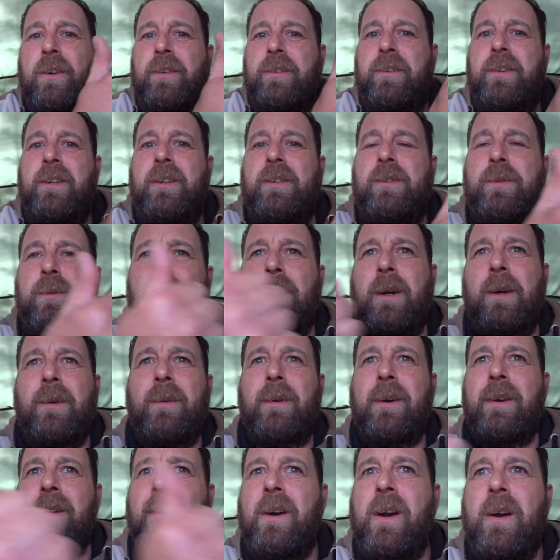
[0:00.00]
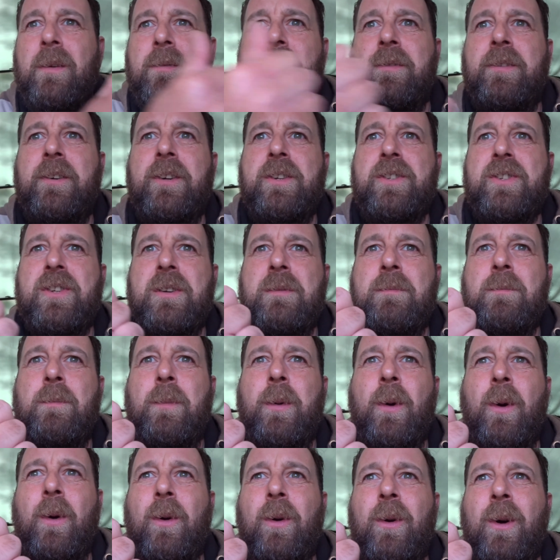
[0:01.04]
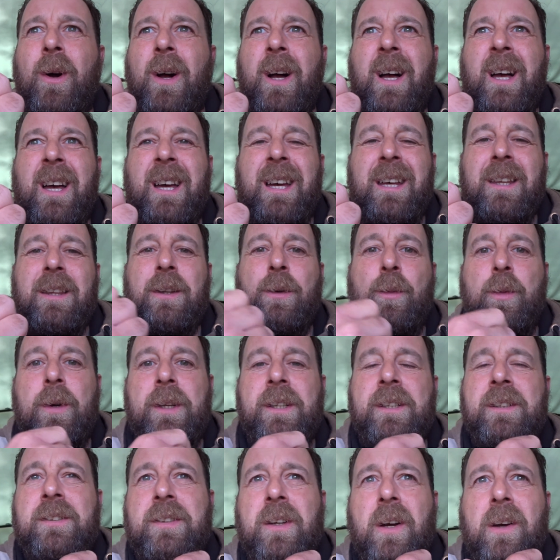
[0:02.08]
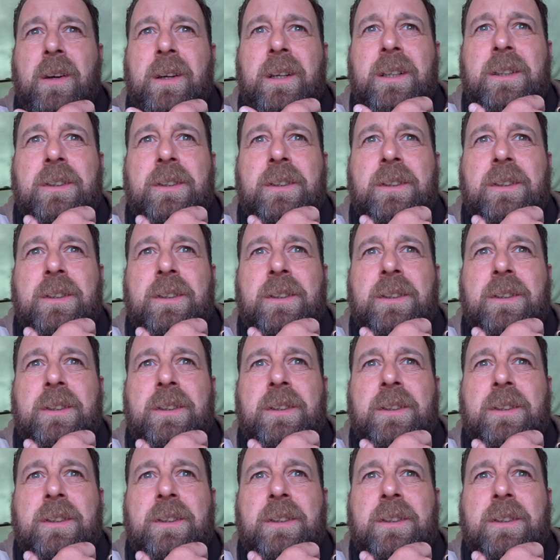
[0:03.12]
this way where I'm fishing. But the wind's hardly